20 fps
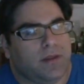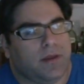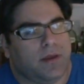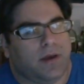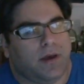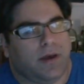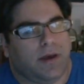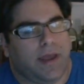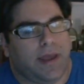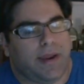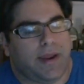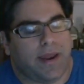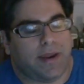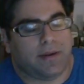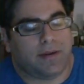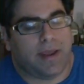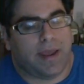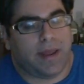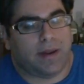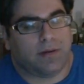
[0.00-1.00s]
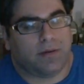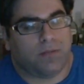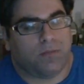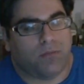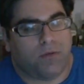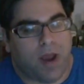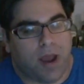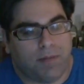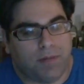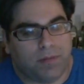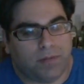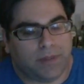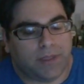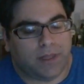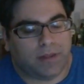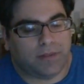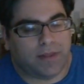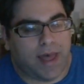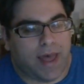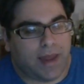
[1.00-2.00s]
and probably
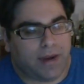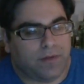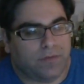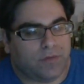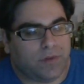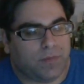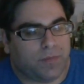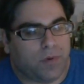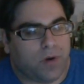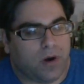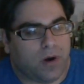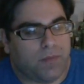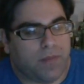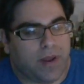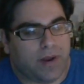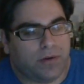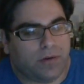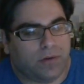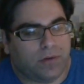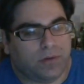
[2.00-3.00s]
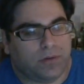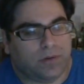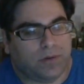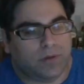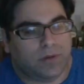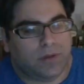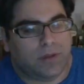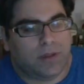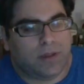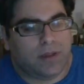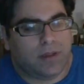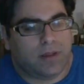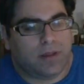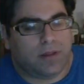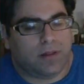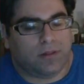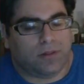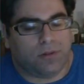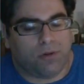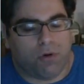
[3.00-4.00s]
a lot of departmental
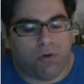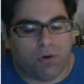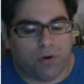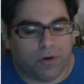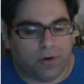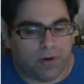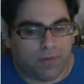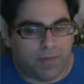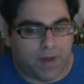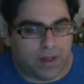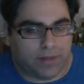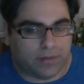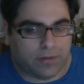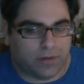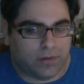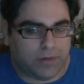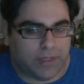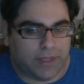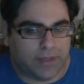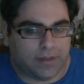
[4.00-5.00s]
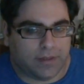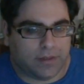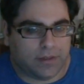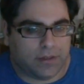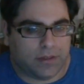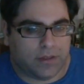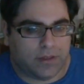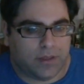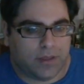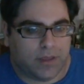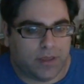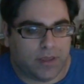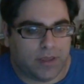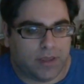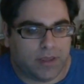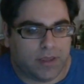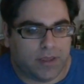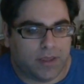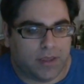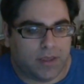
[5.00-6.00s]
lore about the Clintons,
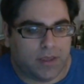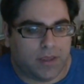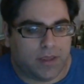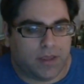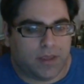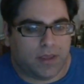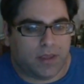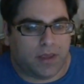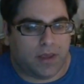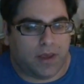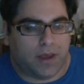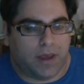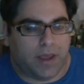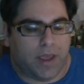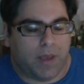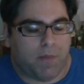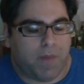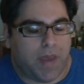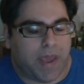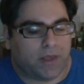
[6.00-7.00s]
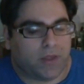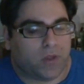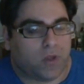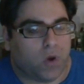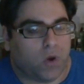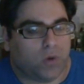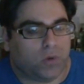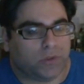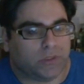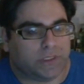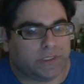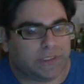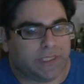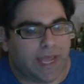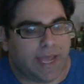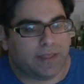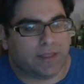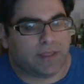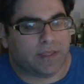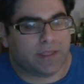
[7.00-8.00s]
it makes total
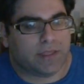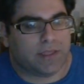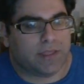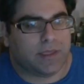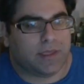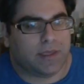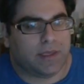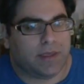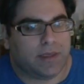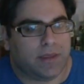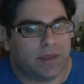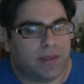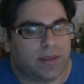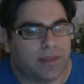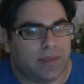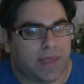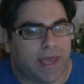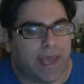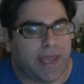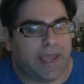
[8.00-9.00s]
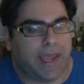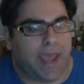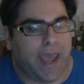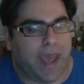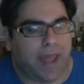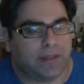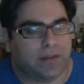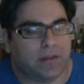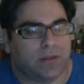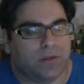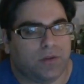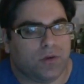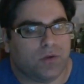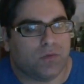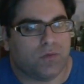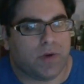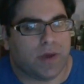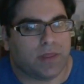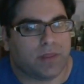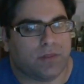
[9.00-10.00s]
sense that it had to do
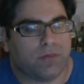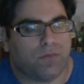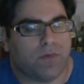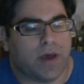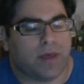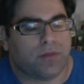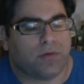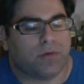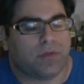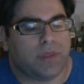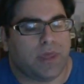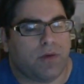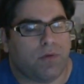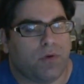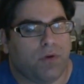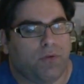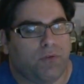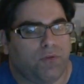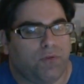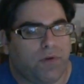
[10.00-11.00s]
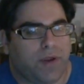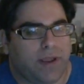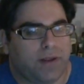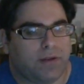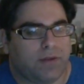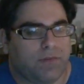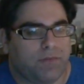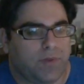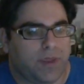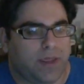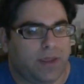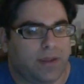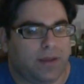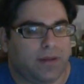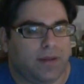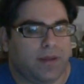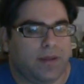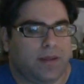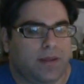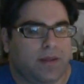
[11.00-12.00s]
with whether they were afraid of being
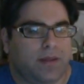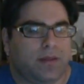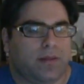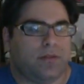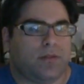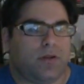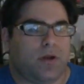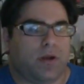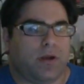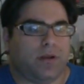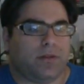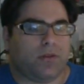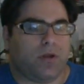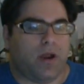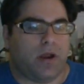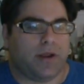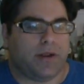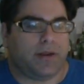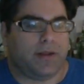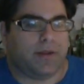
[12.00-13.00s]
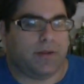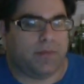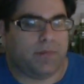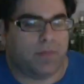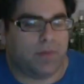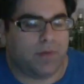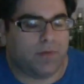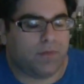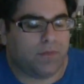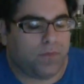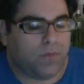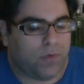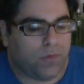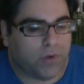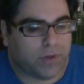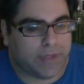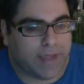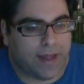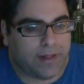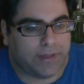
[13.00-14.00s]
targeted for
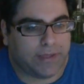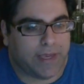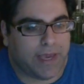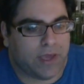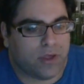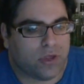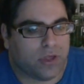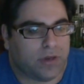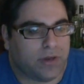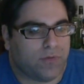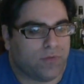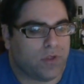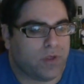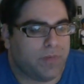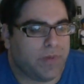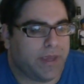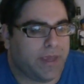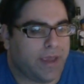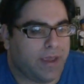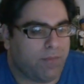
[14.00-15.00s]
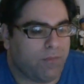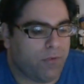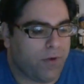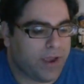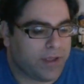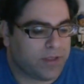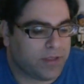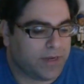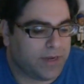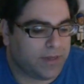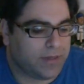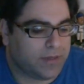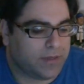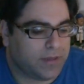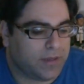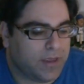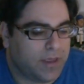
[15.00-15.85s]
retaliation if she became president.